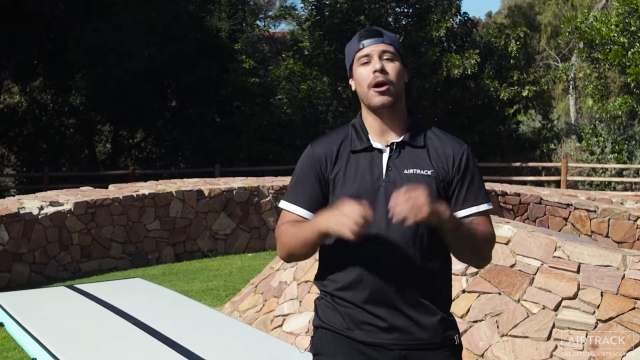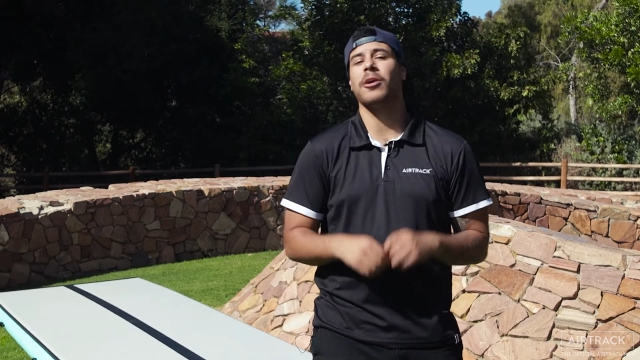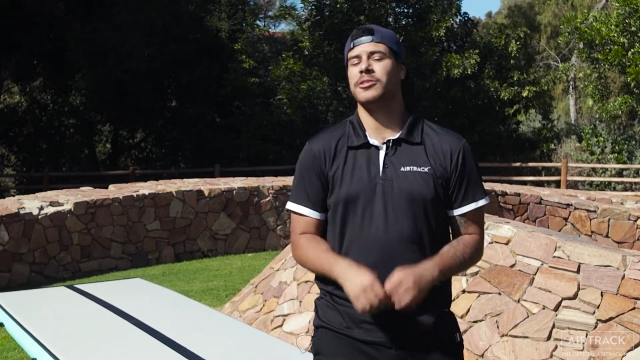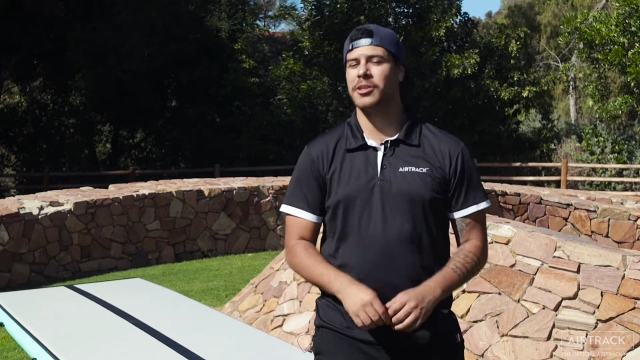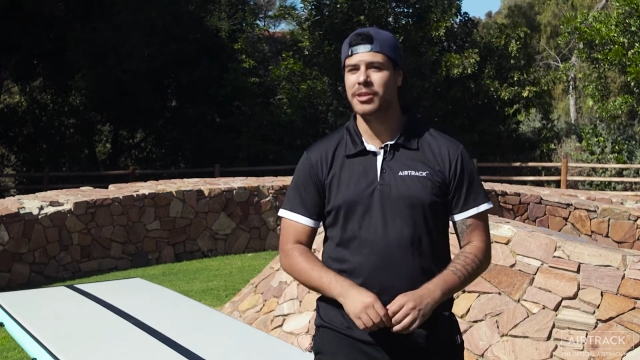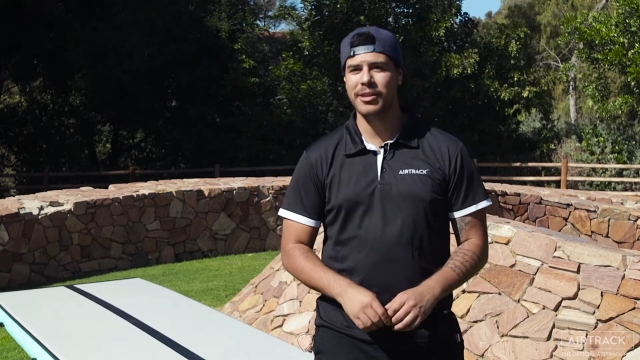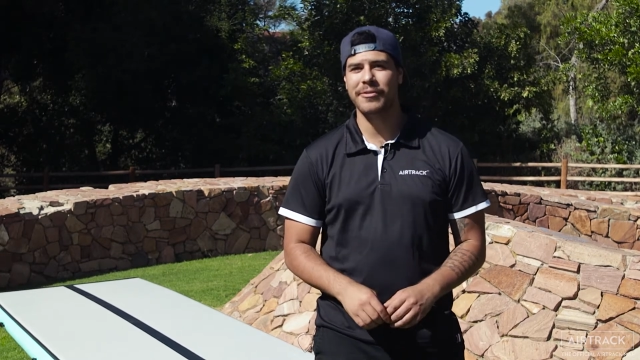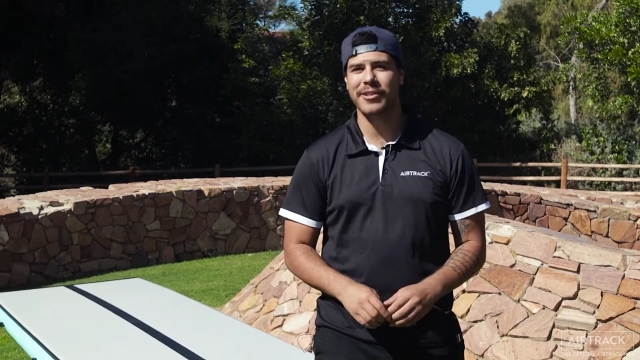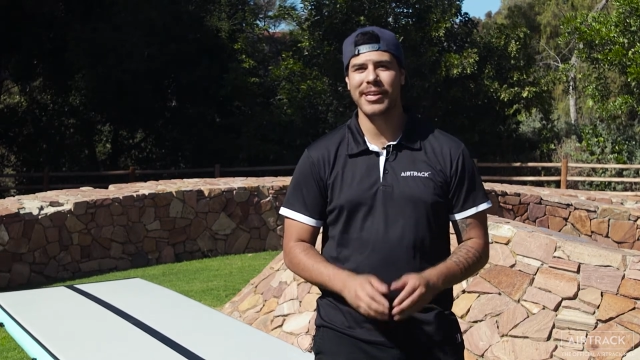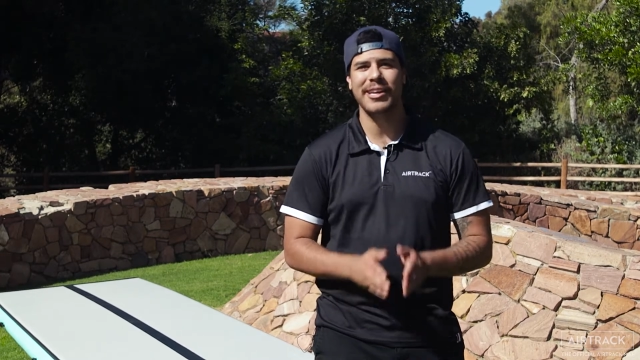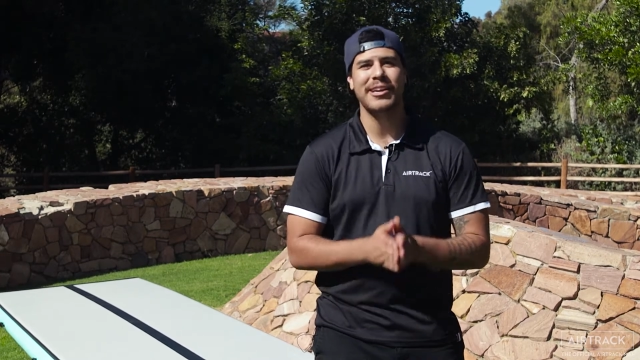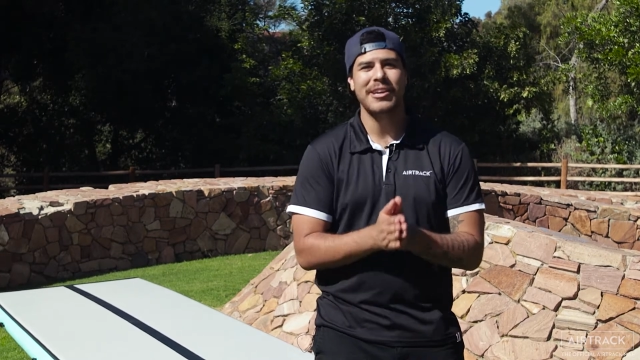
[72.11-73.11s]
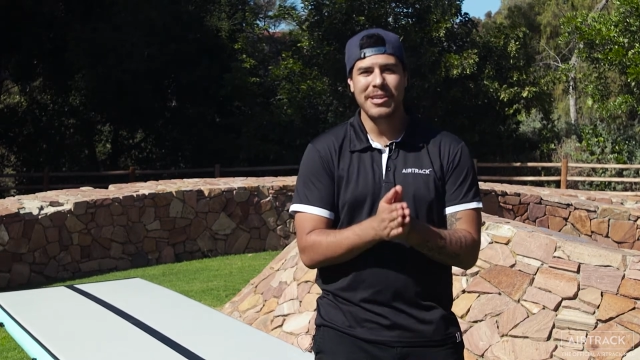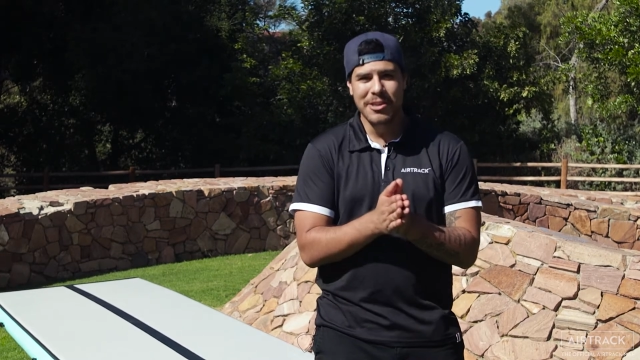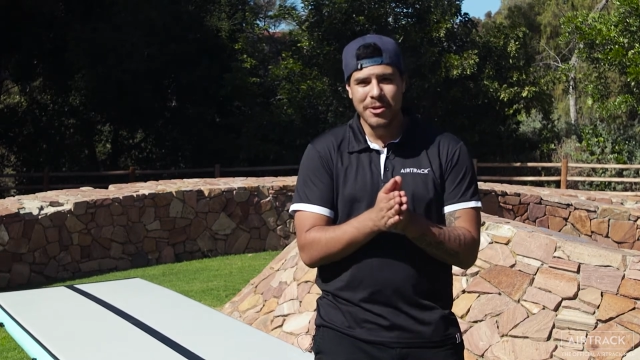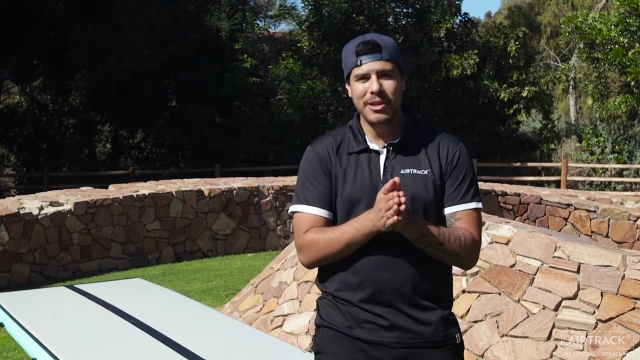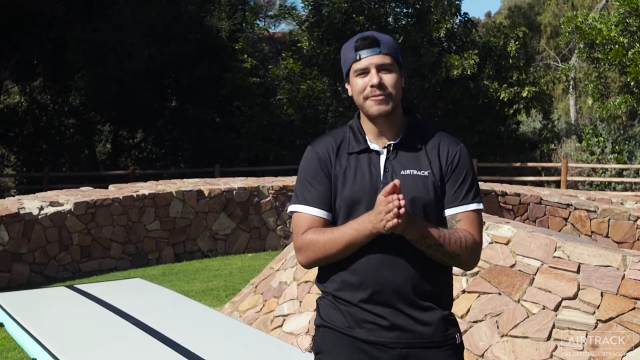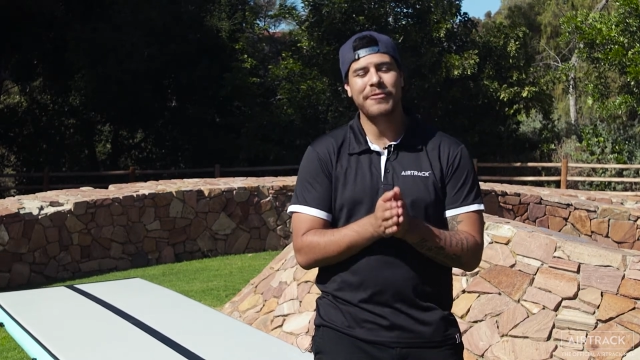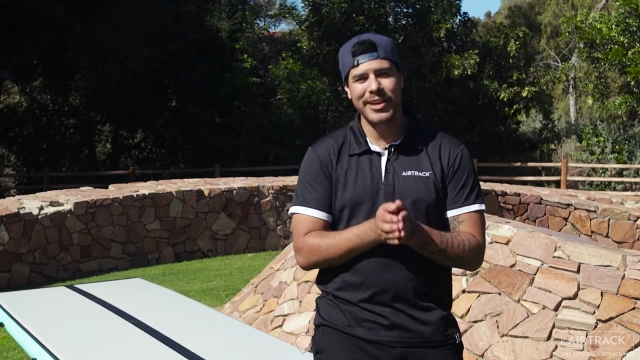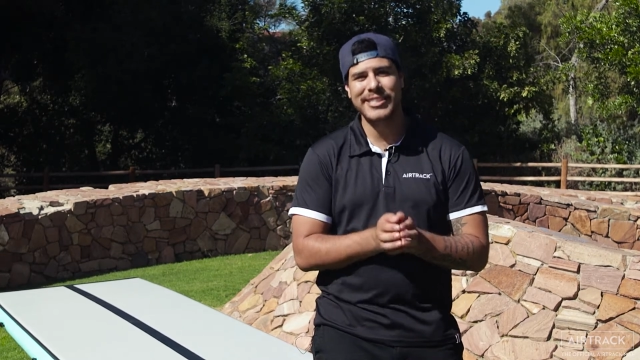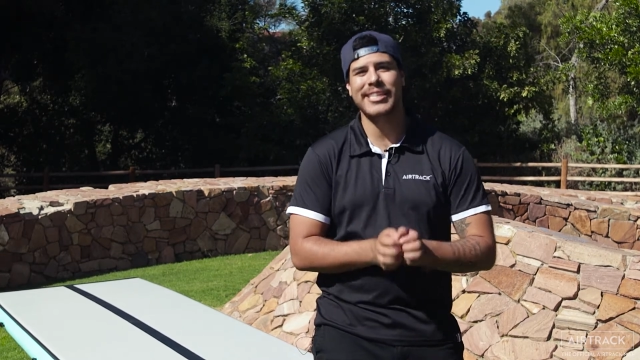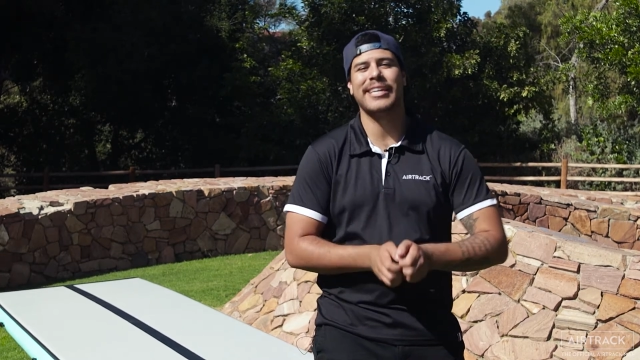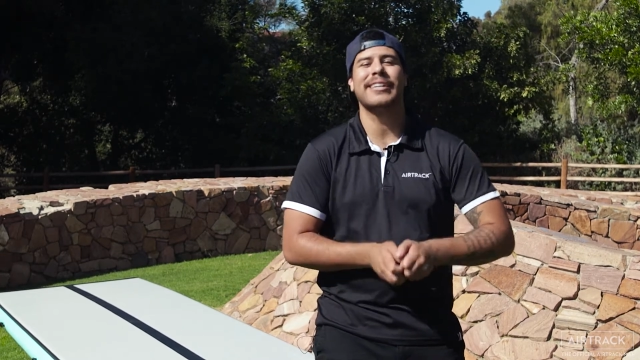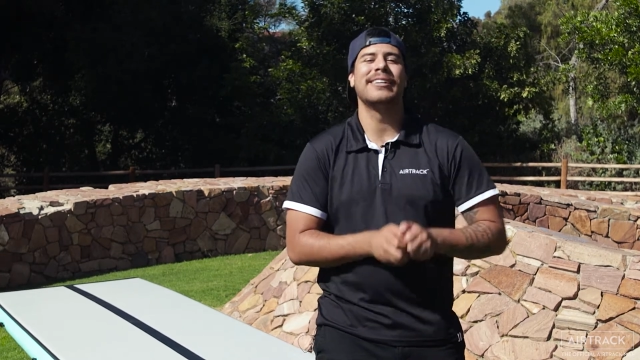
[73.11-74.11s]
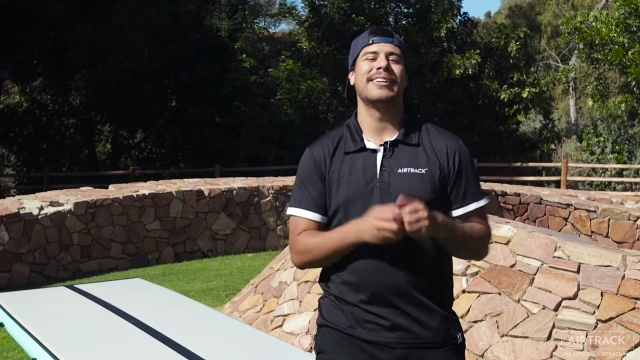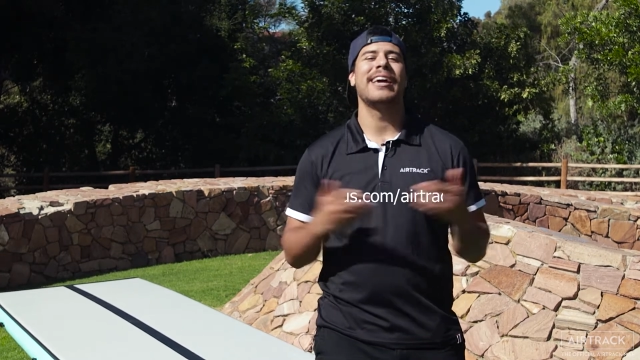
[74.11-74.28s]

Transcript: Alternatively, you can visit